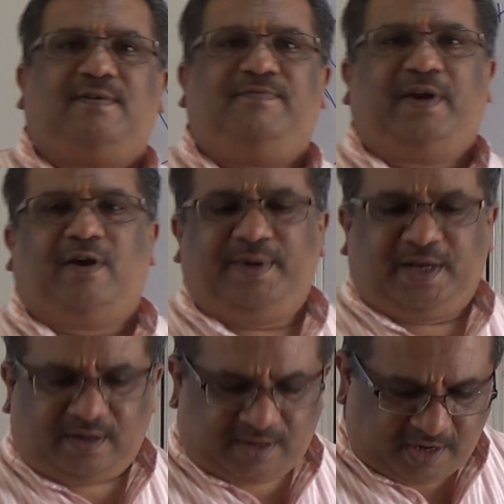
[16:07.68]

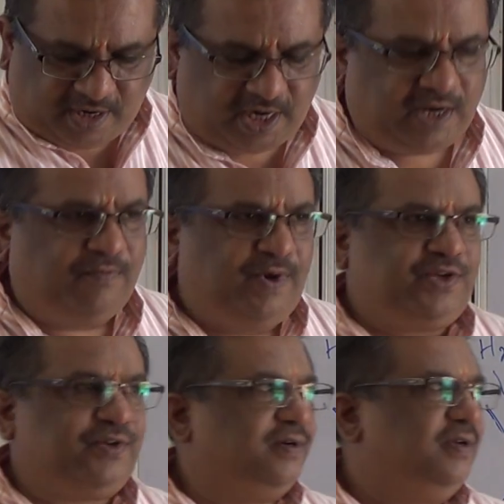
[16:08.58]
phenomenon in
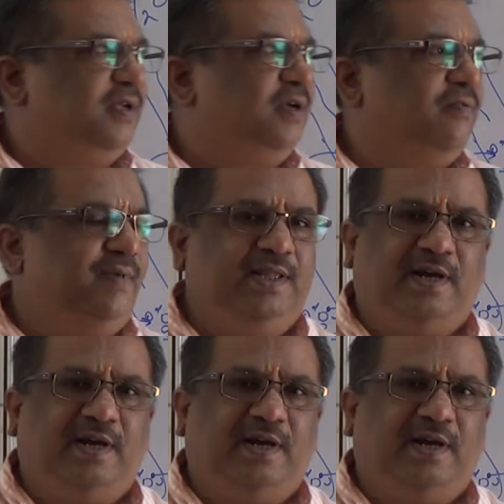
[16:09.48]
which when